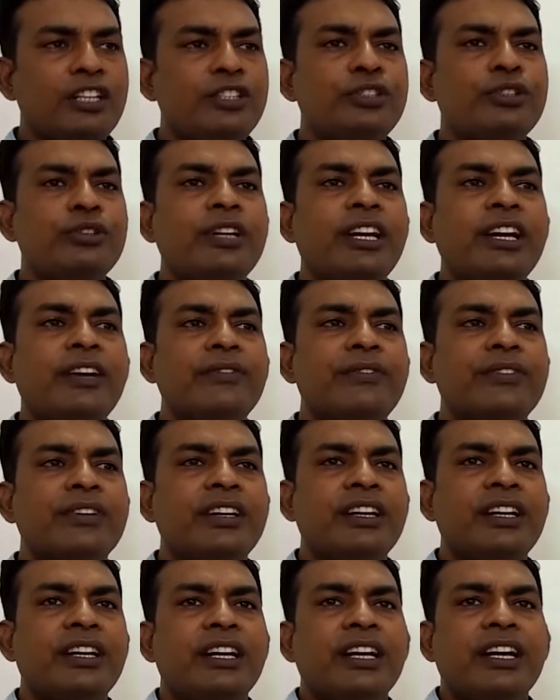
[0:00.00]
you have
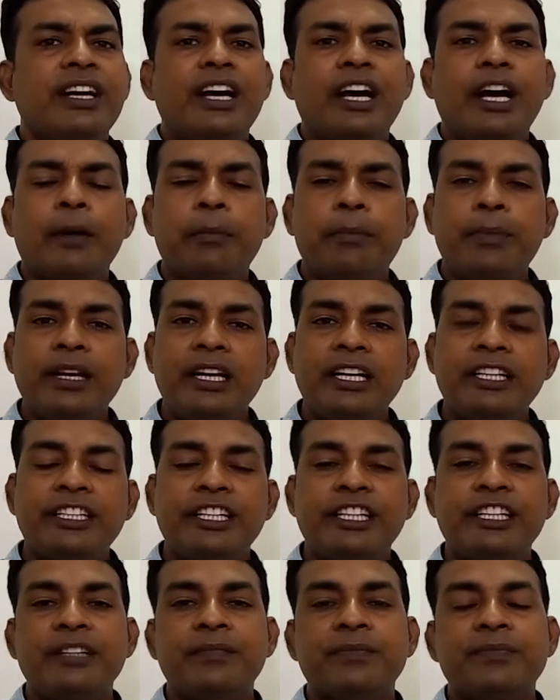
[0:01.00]

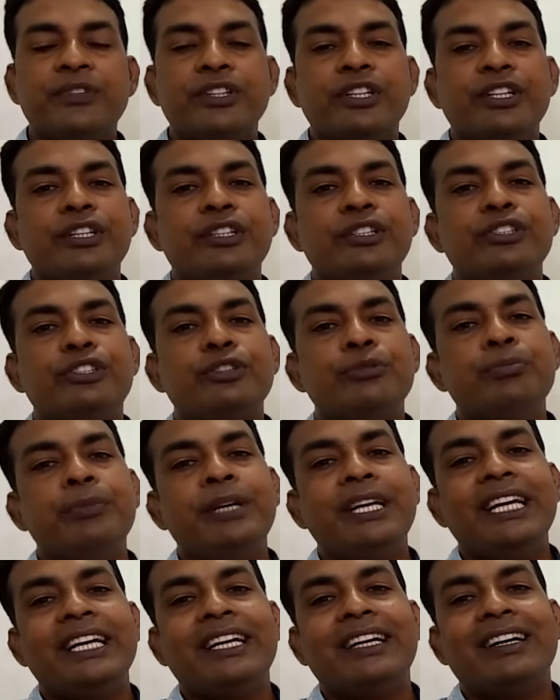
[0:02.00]
ability to
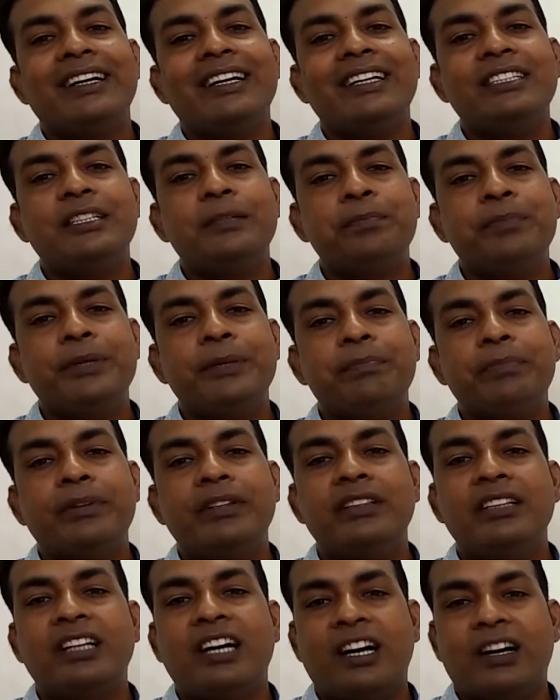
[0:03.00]
make other
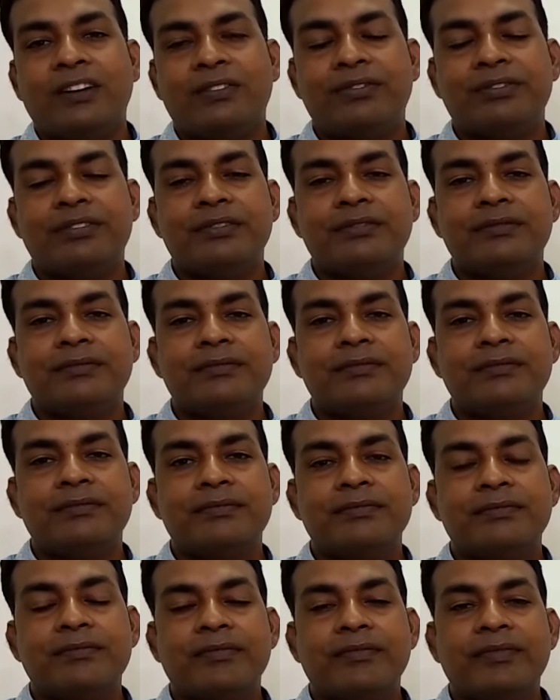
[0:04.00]
people laugh.
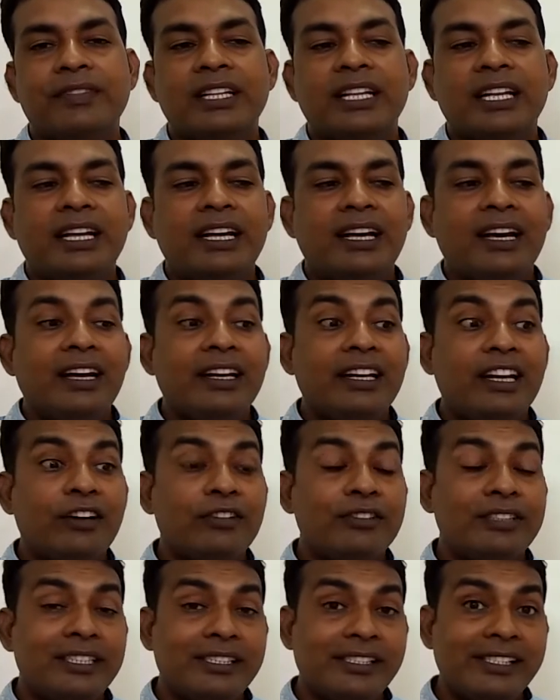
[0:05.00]

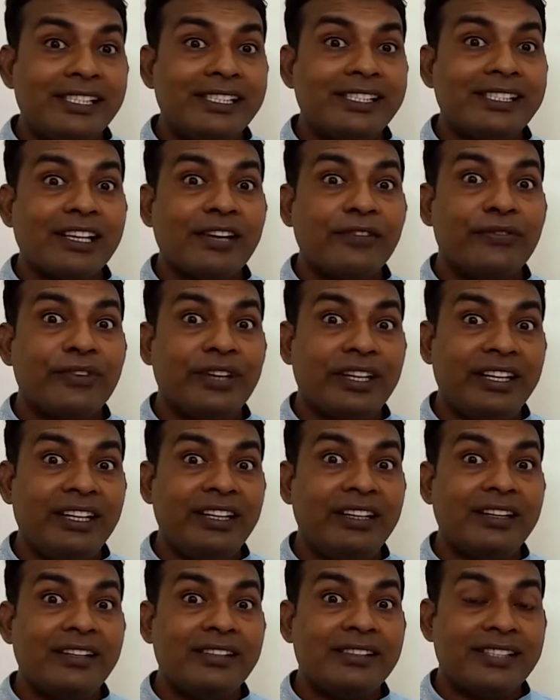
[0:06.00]
Now this is a
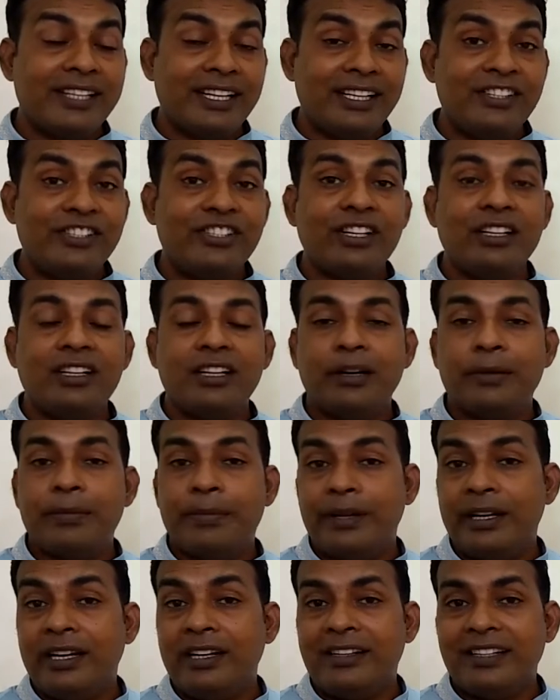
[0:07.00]
very essential
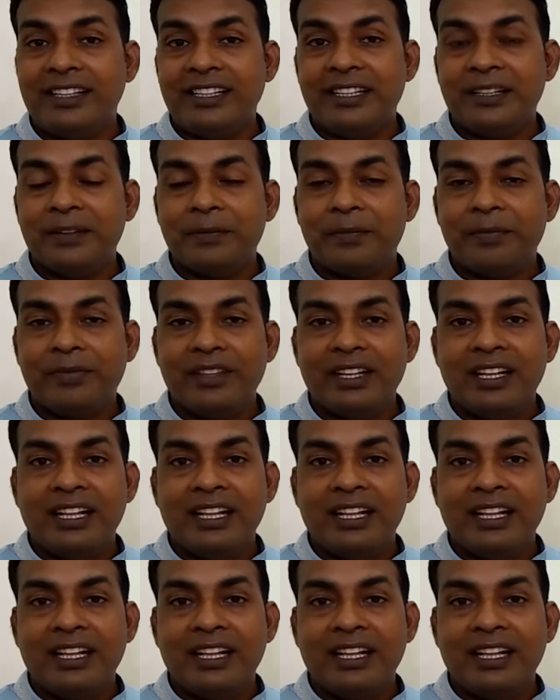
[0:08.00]
ability